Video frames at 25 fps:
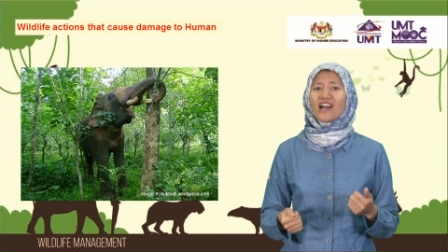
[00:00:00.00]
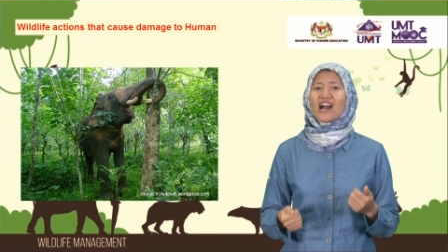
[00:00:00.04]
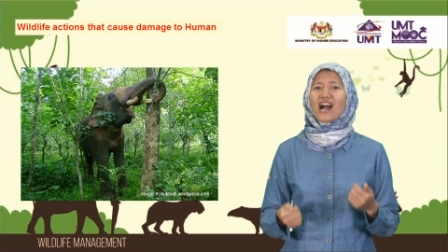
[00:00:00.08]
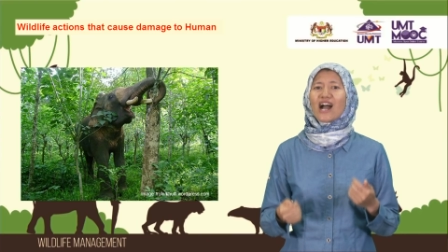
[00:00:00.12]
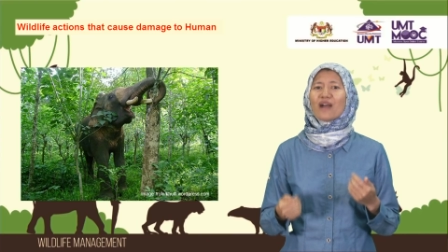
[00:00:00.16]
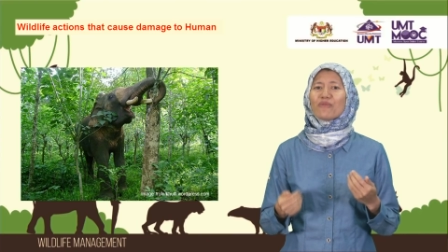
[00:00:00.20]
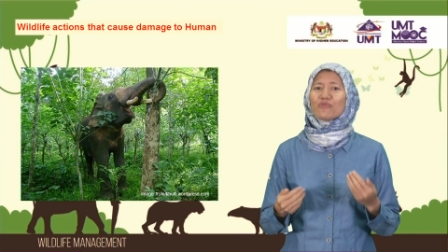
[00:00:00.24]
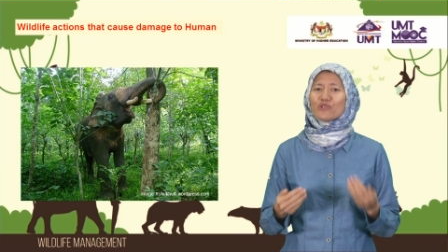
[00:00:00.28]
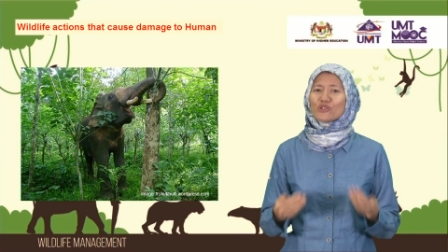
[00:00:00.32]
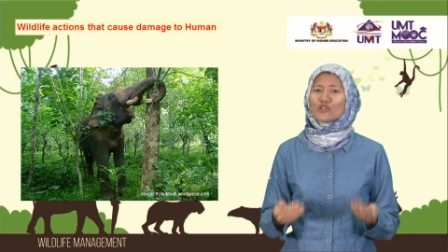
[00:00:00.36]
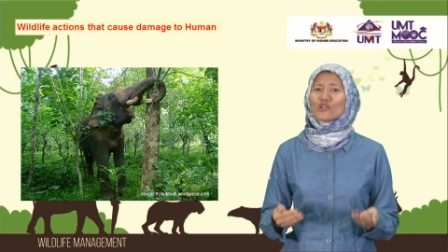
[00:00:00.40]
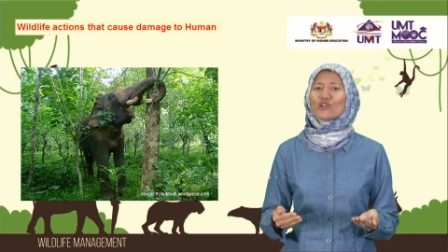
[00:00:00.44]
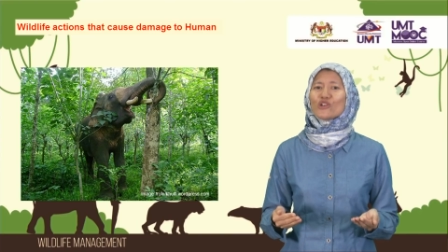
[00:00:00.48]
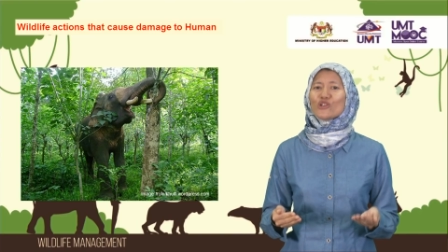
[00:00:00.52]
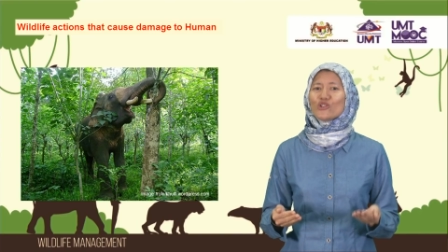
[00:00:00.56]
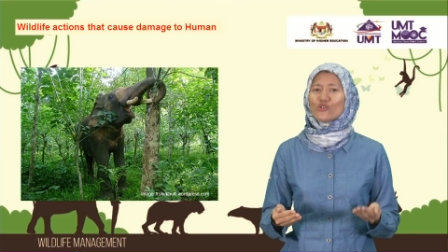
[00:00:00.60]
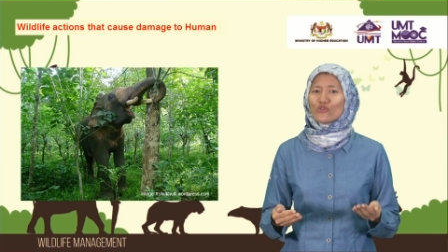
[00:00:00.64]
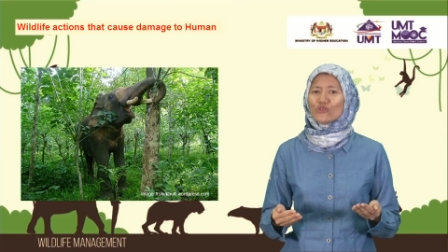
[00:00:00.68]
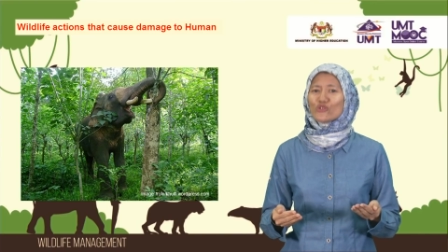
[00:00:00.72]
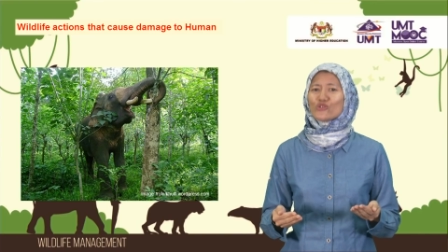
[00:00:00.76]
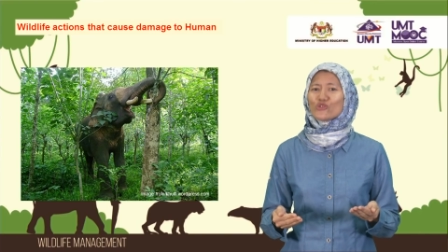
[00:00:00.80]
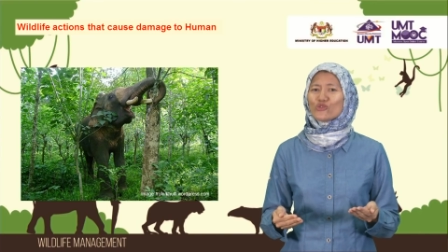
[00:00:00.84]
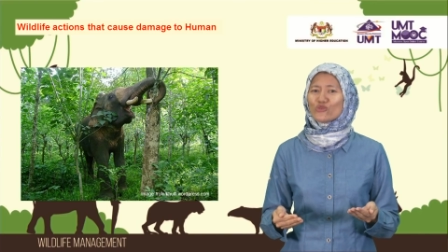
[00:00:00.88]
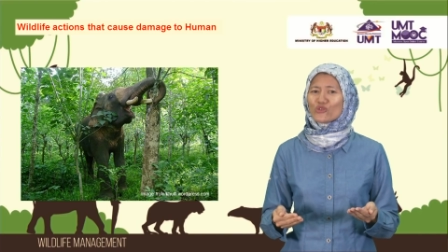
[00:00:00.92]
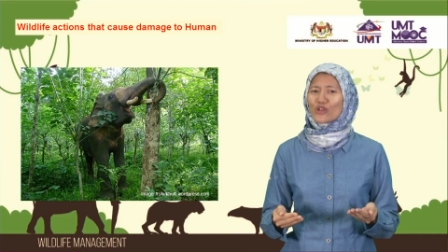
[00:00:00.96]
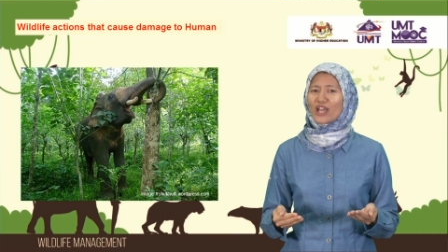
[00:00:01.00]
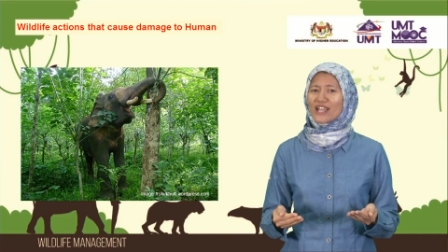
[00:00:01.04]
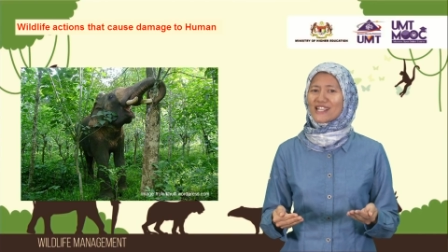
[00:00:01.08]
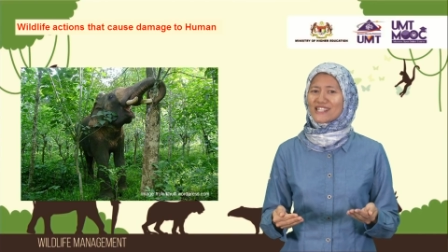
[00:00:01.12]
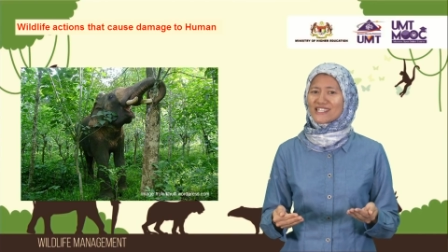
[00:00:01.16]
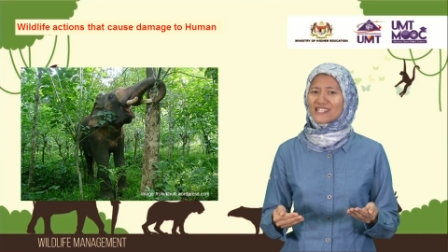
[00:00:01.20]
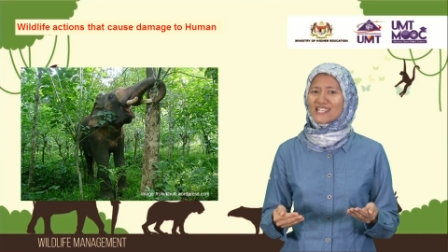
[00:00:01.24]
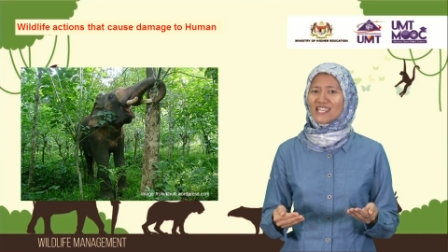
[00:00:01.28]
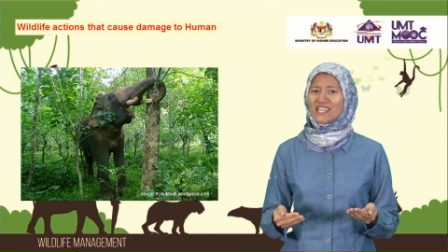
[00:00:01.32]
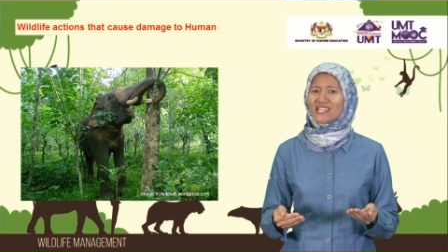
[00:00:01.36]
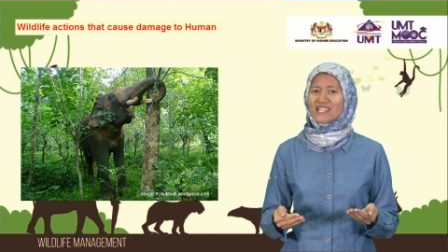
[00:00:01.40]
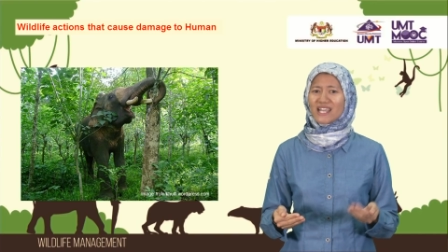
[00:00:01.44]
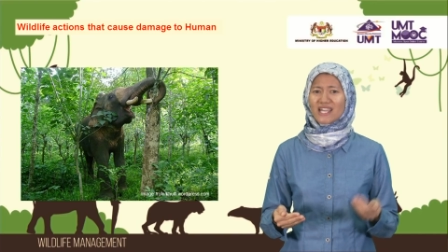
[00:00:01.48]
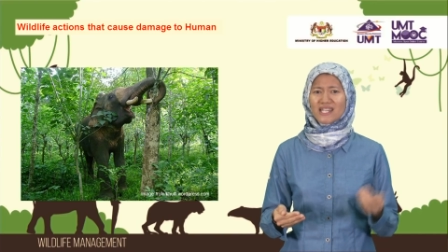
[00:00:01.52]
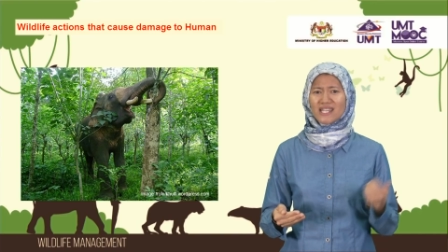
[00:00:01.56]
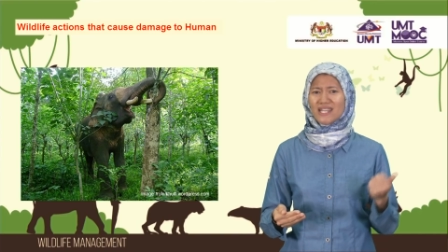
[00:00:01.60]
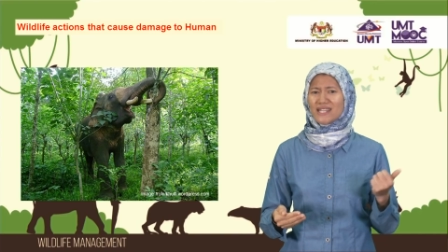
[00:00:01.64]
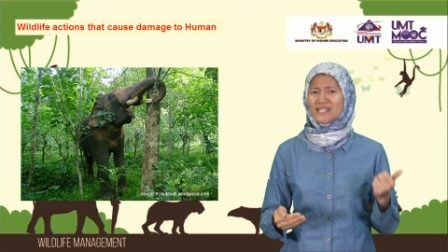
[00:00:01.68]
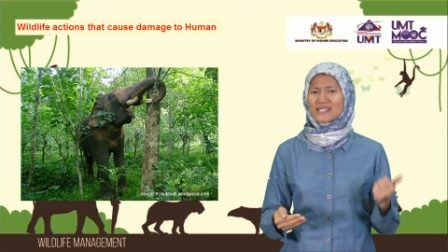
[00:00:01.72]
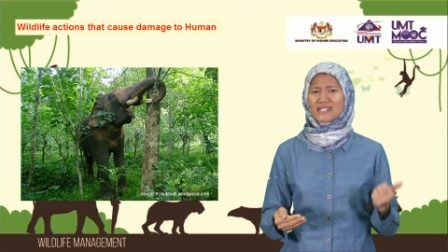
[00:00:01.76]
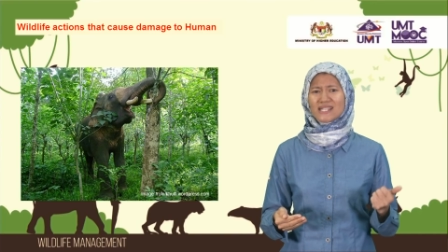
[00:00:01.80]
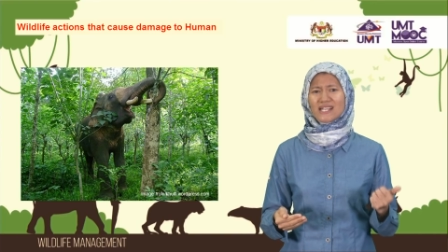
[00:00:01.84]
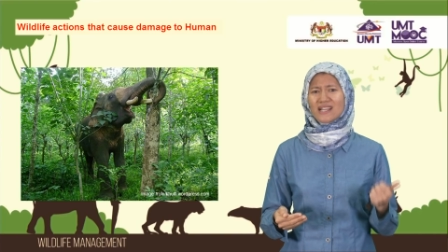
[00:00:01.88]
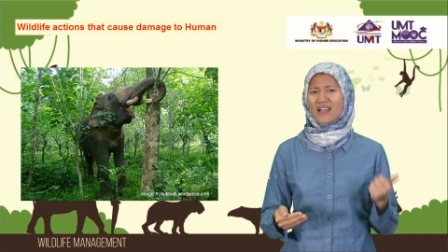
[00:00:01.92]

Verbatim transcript: I'm sure you too can see that this